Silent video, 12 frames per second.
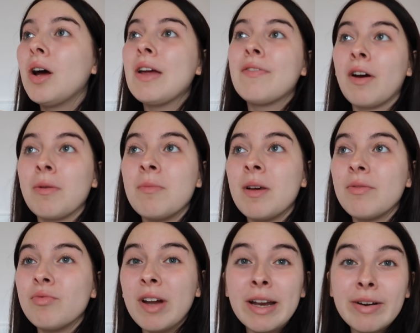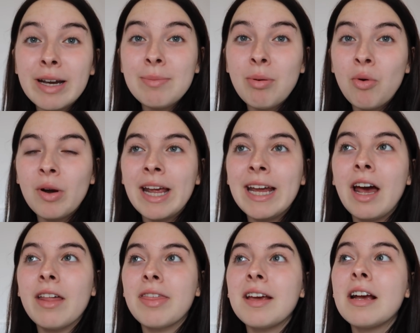if I'm really, really poorly.
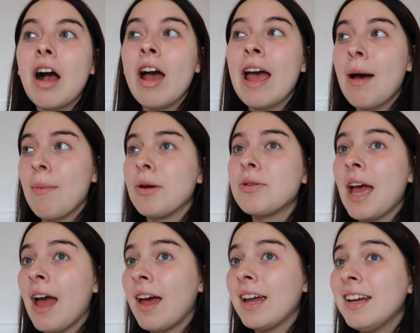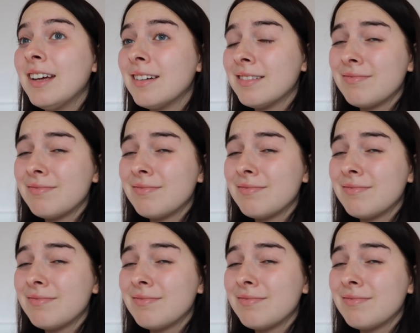I think I am okay.